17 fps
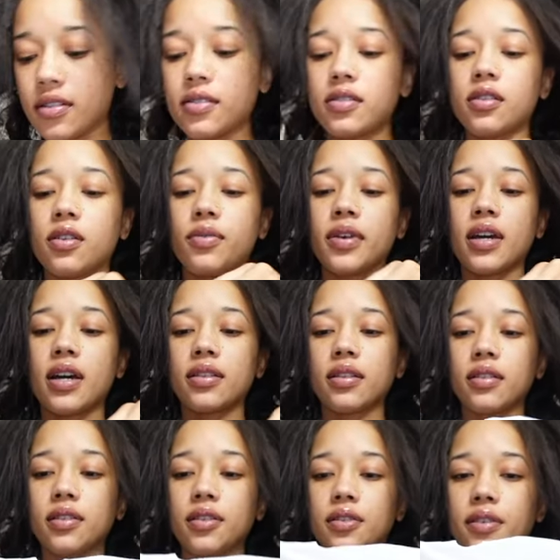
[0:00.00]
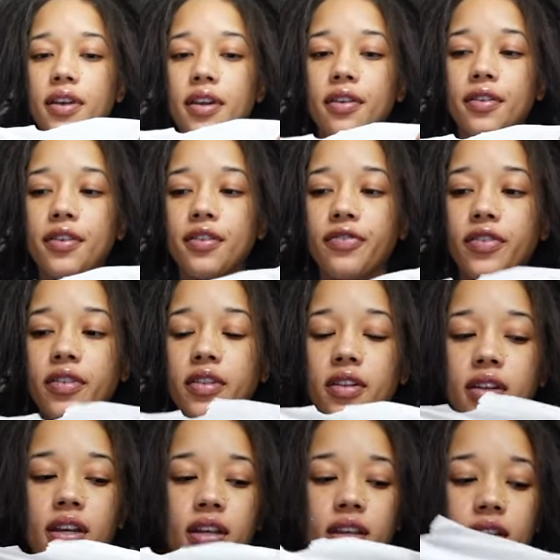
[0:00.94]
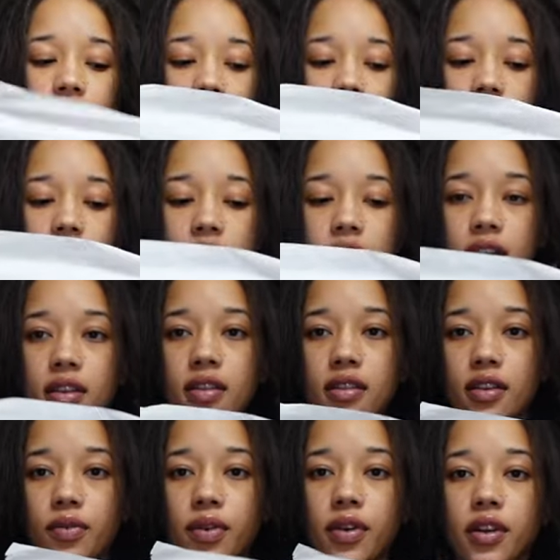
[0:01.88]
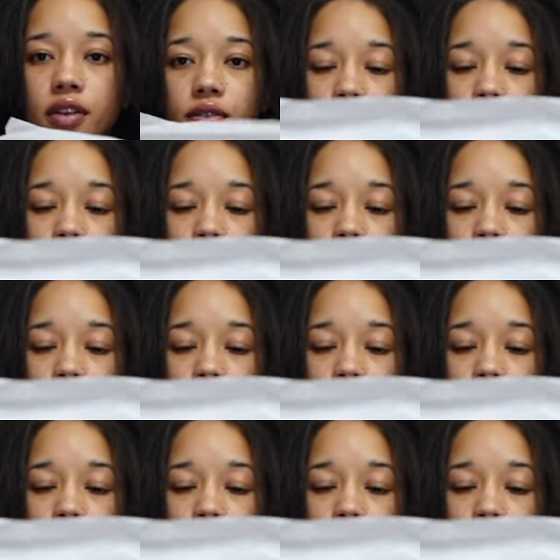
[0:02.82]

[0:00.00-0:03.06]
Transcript: So we got the little area for the neck and the head, and then we're gonna